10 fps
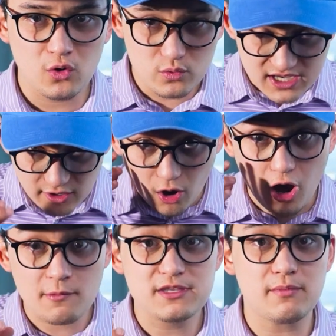we can
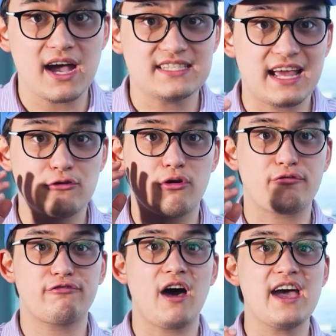optimize it and
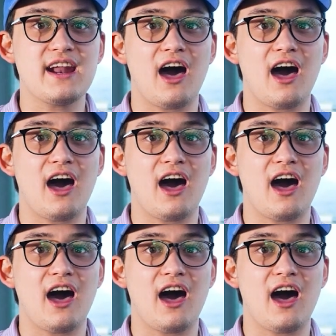refine